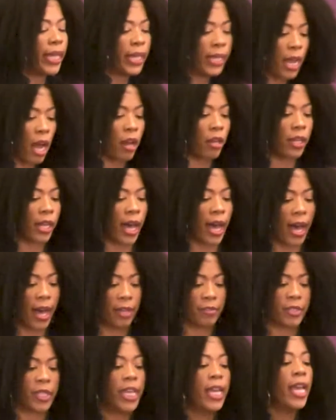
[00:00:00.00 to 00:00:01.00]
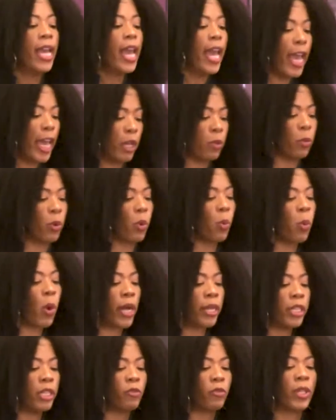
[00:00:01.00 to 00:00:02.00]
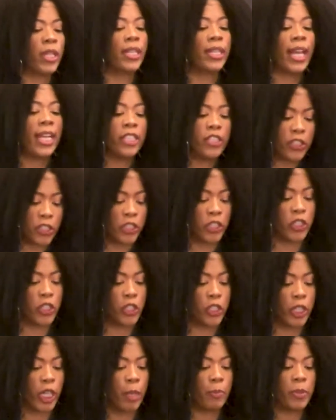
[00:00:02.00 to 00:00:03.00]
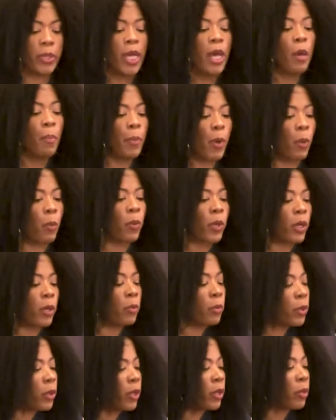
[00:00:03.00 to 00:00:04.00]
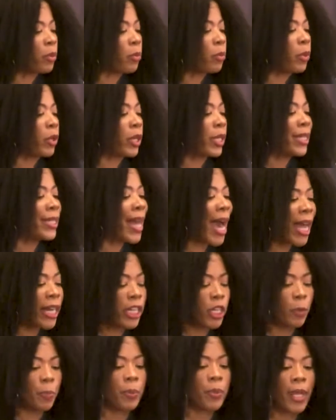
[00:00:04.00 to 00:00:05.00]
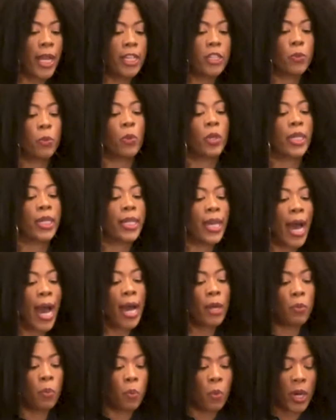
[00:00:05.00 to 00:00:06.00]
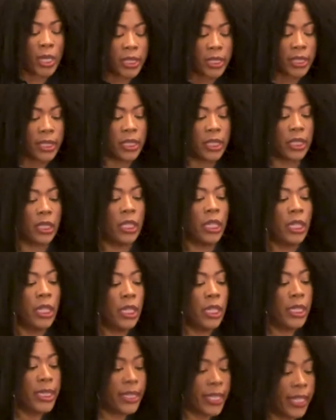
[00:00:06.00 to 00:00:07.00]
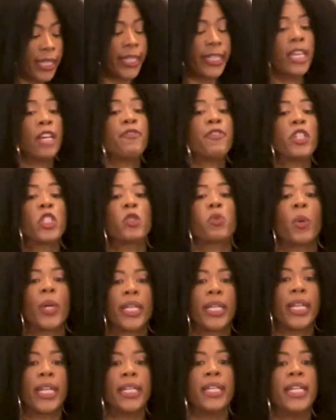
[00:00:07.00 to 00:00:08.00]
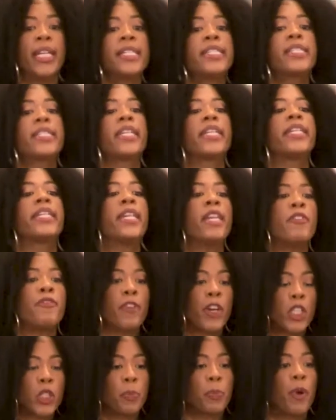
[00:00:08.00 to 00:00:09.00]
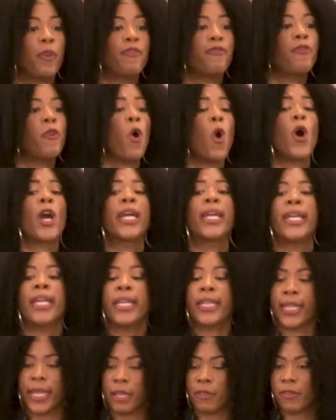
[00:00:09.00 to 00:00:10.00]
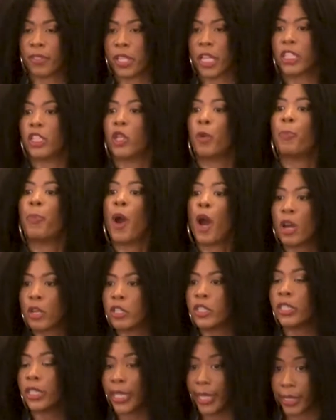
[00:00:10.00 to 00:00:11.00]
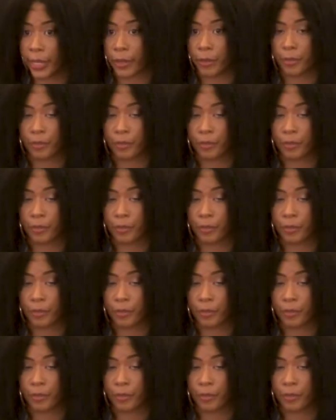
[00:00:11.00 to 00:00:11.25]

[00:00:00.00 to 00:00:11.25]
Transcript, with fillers: in our lives and we're wanting relationships, but we're, we're, we're not in a place where God wants to, to give us what He needs to give us before He gives us a person.